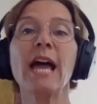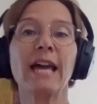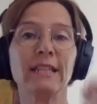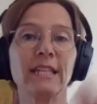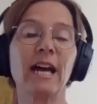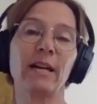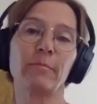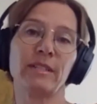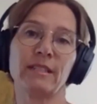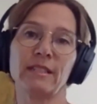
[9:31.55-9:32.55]
and the
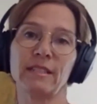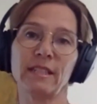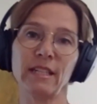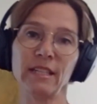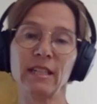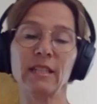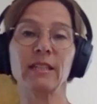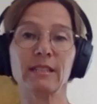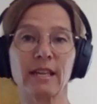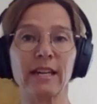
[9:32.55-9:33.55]
IPCC,
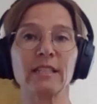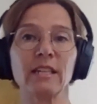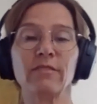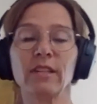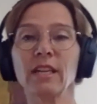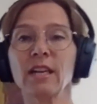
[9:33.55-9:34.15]
the scientific